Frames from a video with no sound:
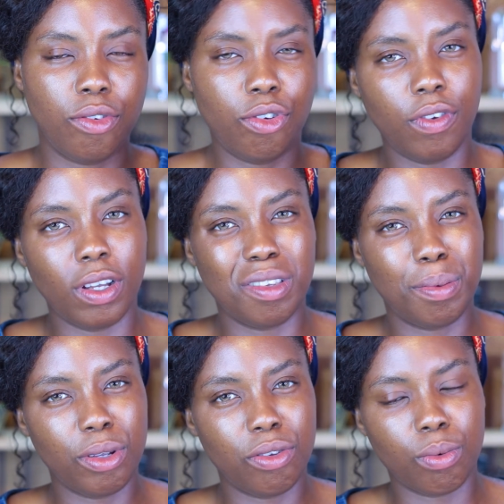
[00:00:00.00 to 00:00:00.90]
Juvia's
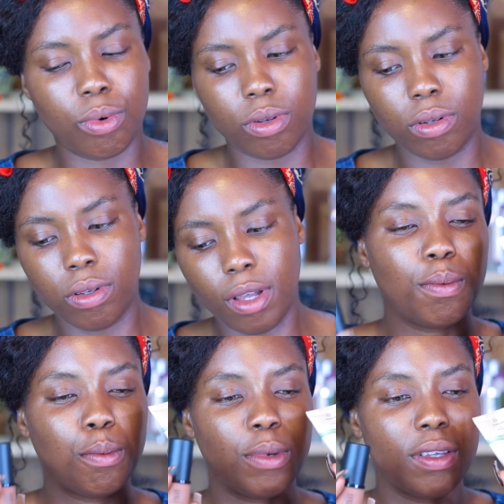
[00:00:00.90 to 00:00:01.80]
Place one. I'm
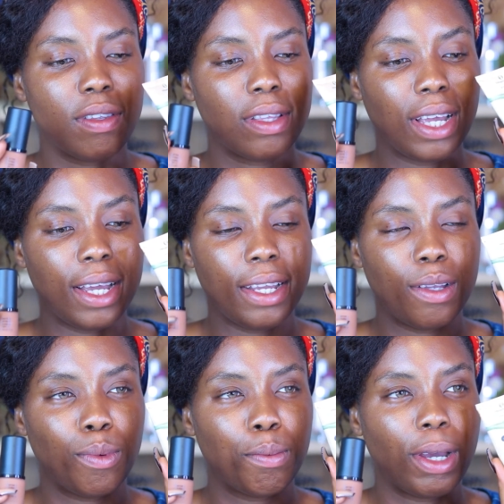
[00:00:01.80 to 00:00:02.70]
going to be mixing that
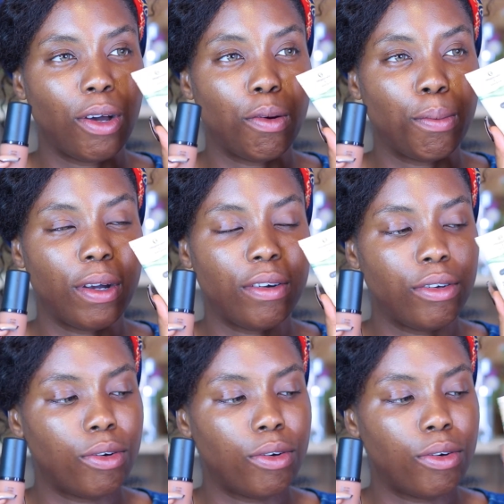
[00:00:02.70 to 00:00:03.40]
in with my Omari